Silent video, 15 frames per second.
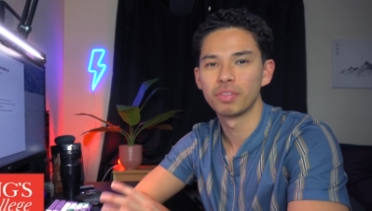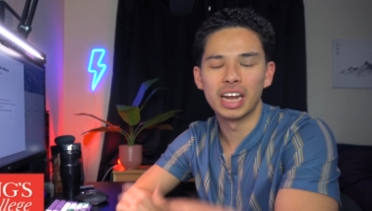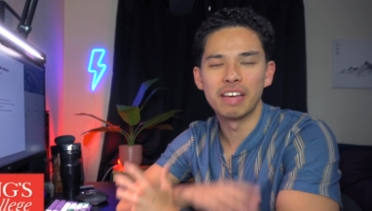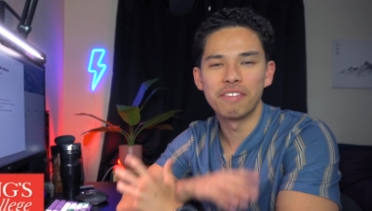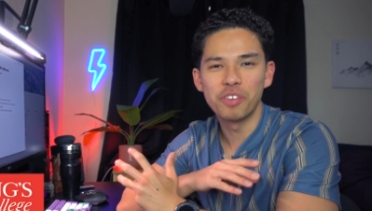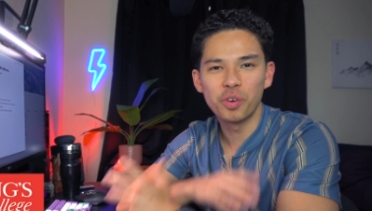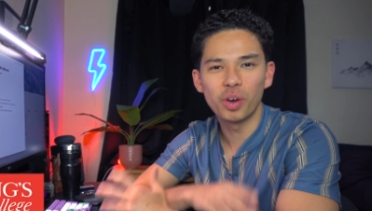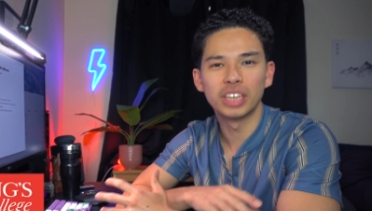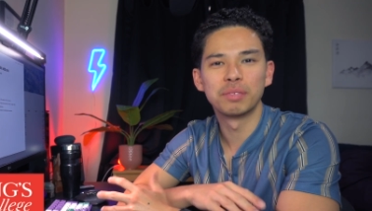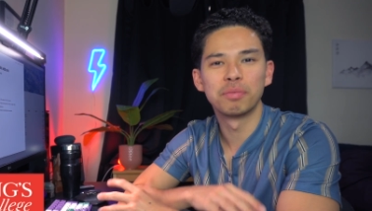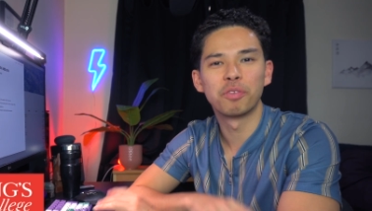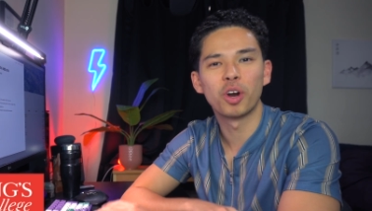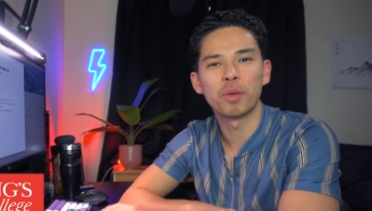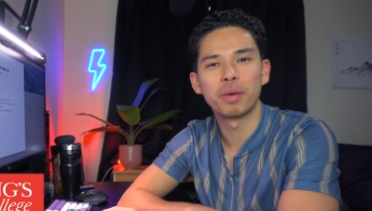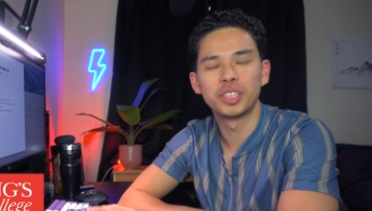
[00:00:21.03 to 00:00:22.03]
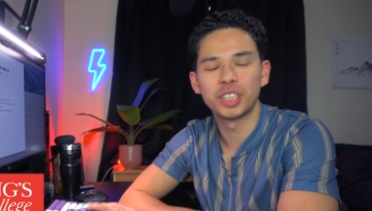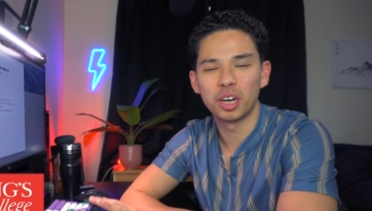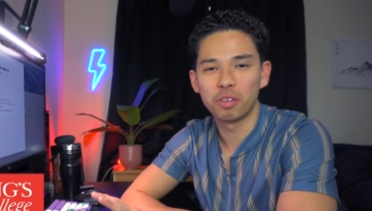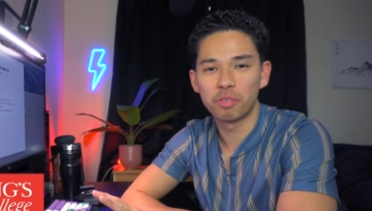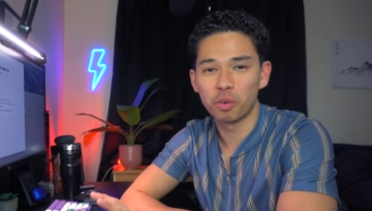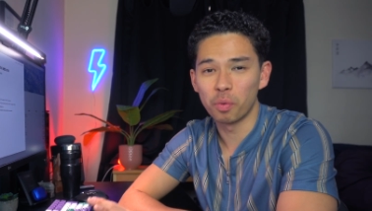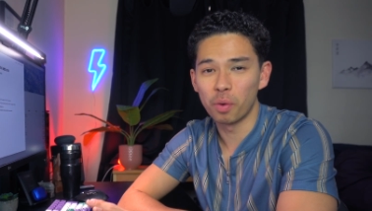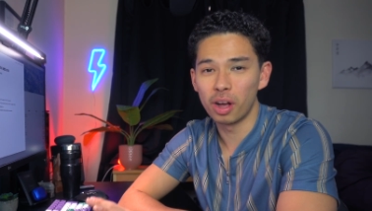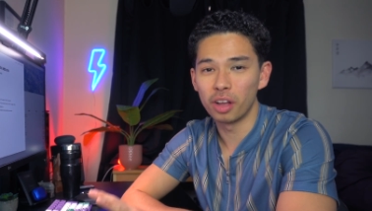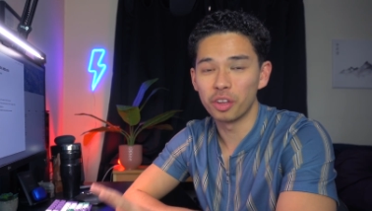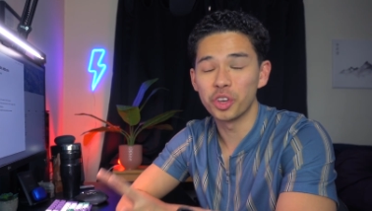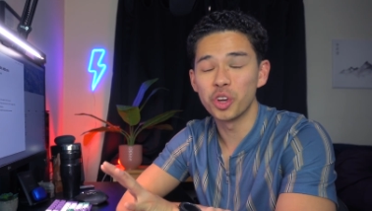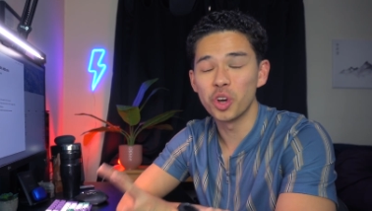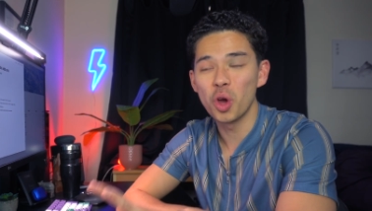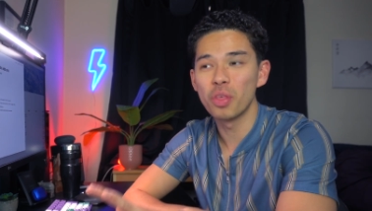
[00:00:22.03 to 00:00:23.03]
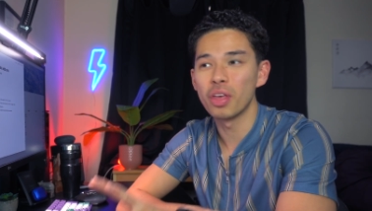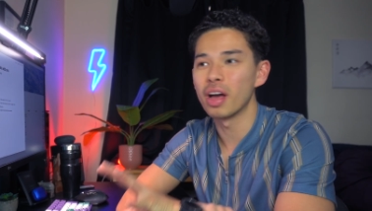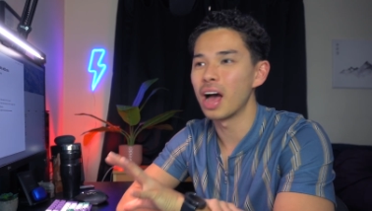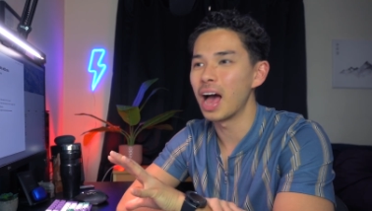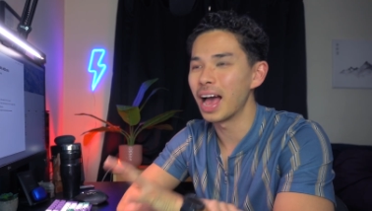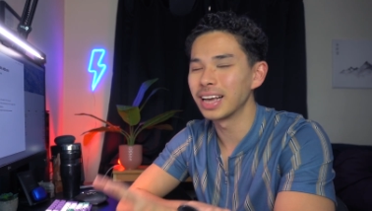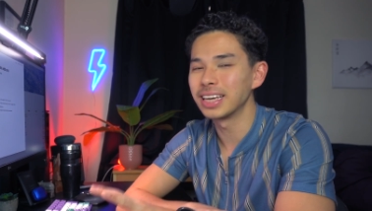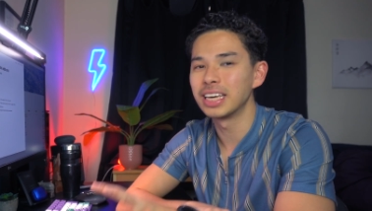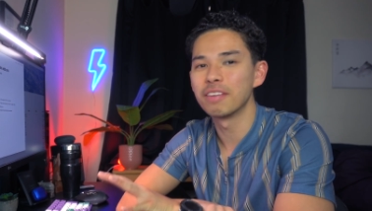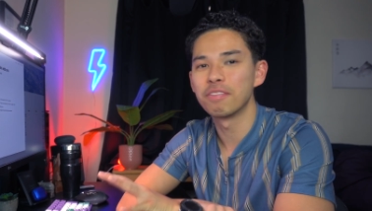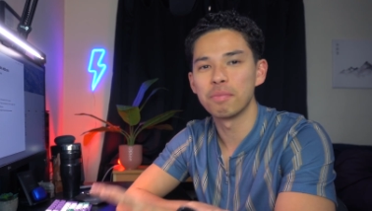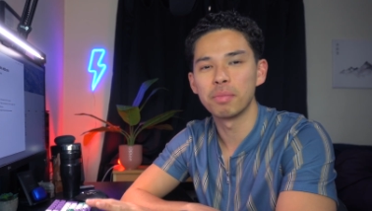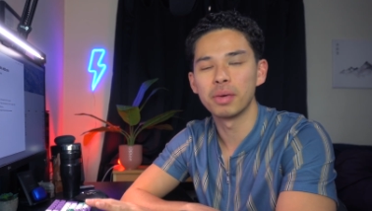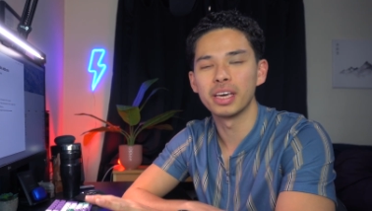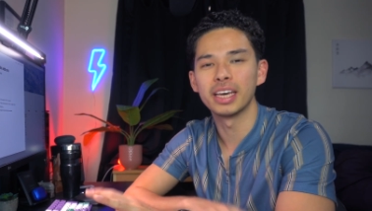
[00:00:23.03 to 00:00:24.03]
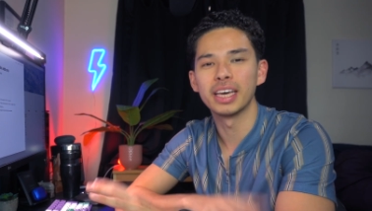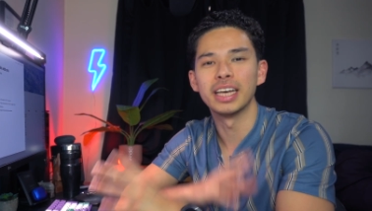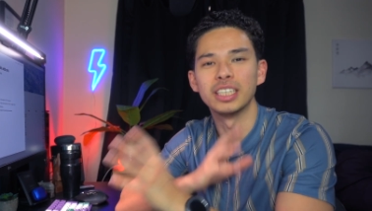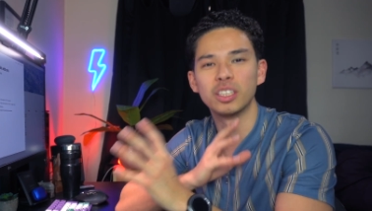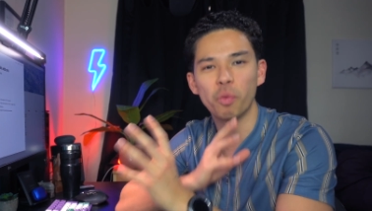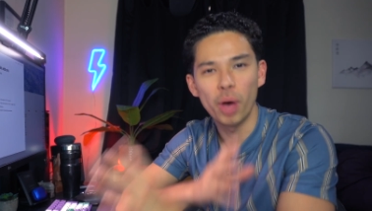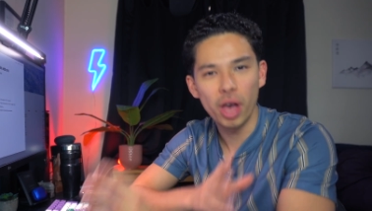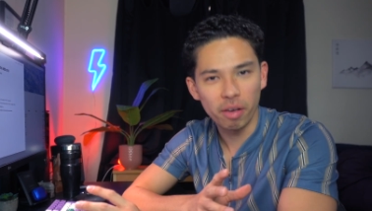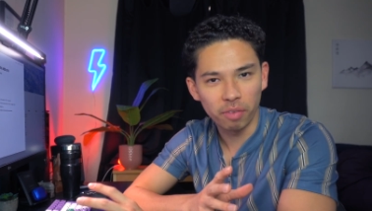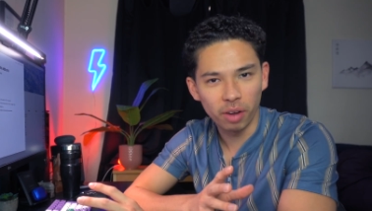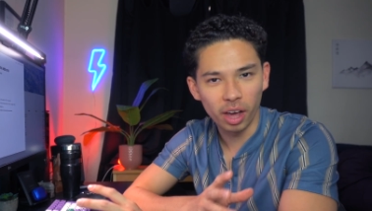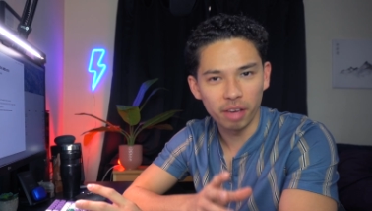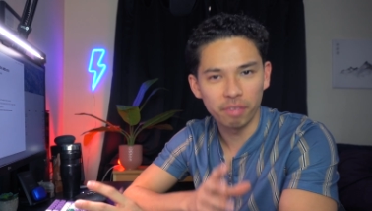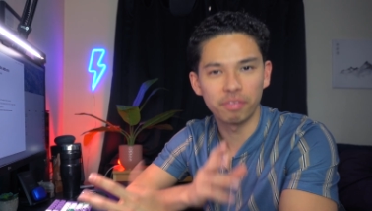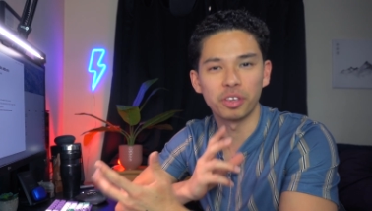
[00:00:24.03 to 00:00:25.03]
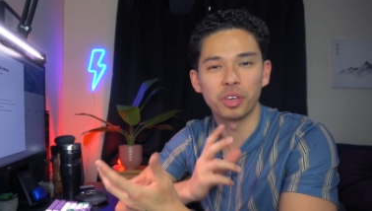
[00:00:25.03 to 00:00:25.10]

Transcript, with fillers: And if you guys have been following my channel for a while, you know that Anki for me is the way of life.